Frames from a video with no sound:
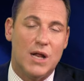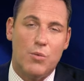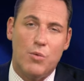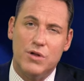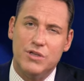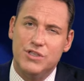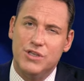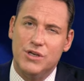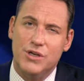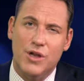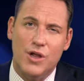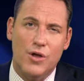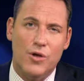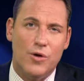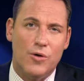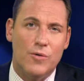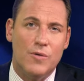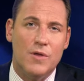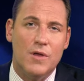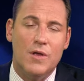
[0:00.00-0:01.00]
And I want you to
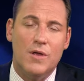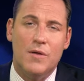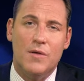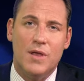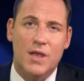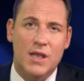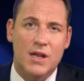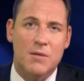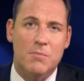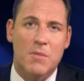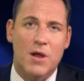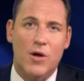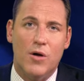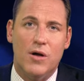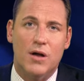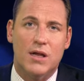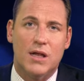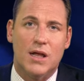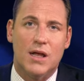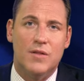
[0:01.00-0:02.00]
know in
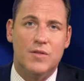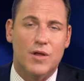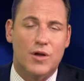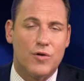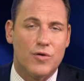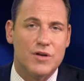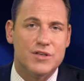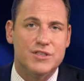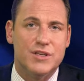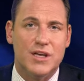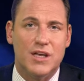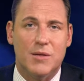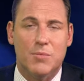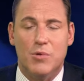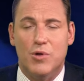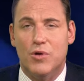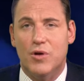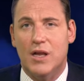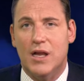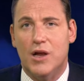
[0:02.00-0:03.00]
America, in the Christian
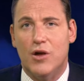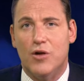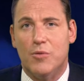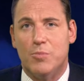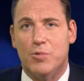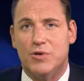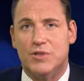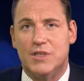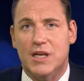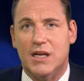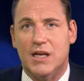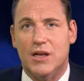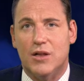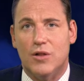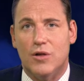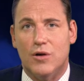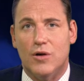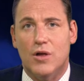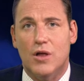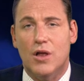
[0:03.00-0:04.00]
community here in
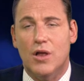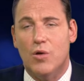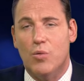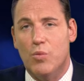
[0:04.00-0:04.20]
particular,